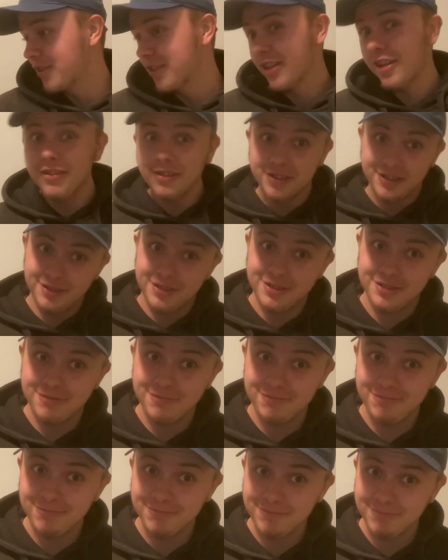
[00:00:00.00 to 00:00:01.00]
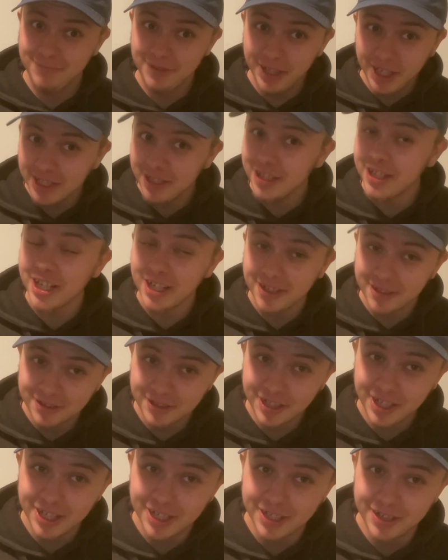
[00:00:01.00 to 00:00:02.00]
donuts. You got to get a
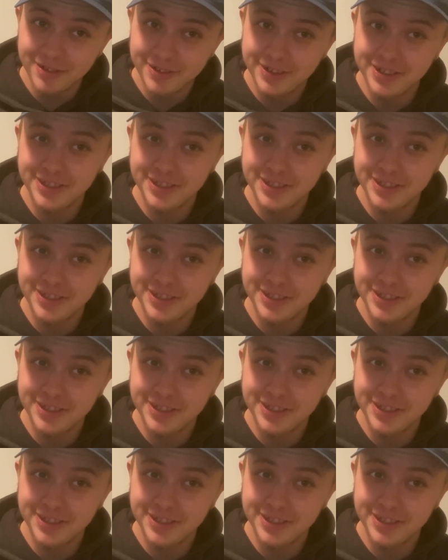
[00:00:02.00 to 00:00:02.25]
job.